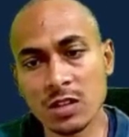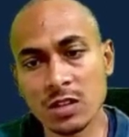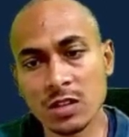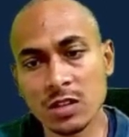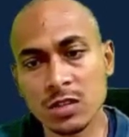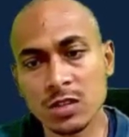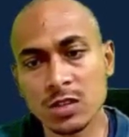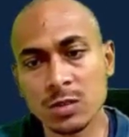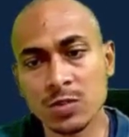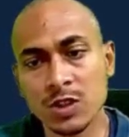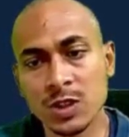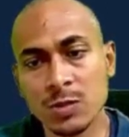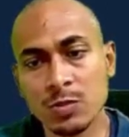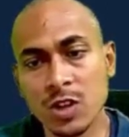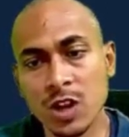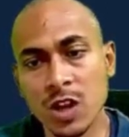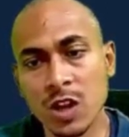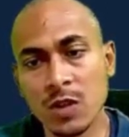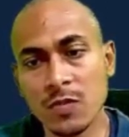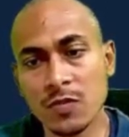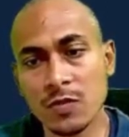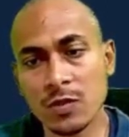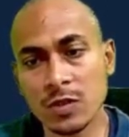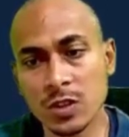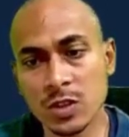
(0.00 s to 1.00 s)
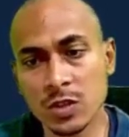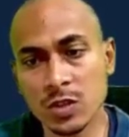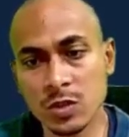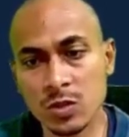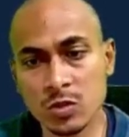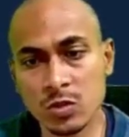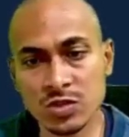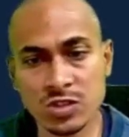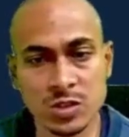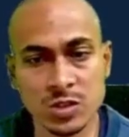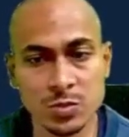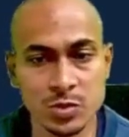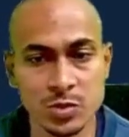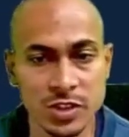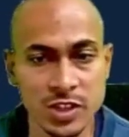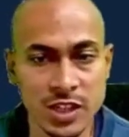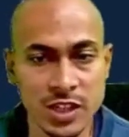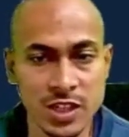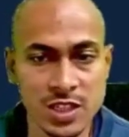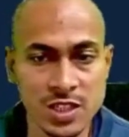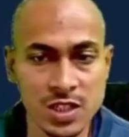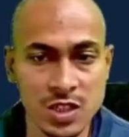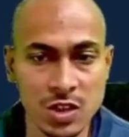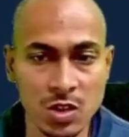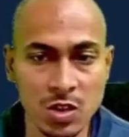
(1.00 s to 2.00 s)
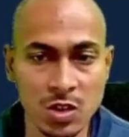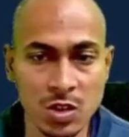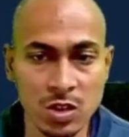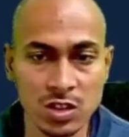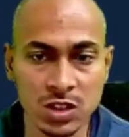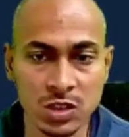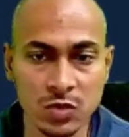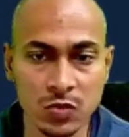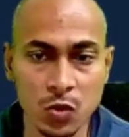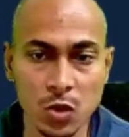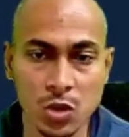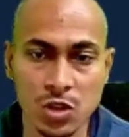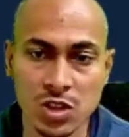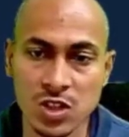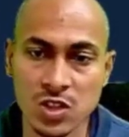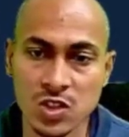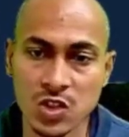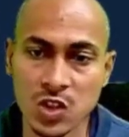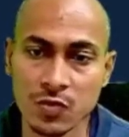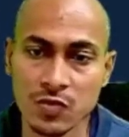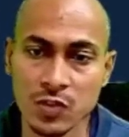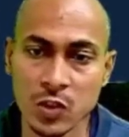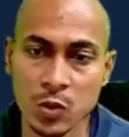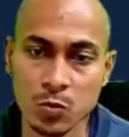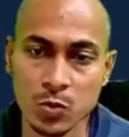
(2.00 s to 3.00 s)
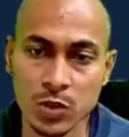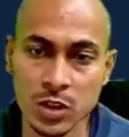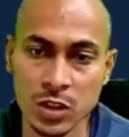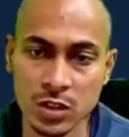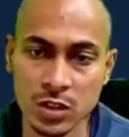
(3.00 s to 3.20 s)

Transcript: the people of Uttar Pradesh or the voters of UP.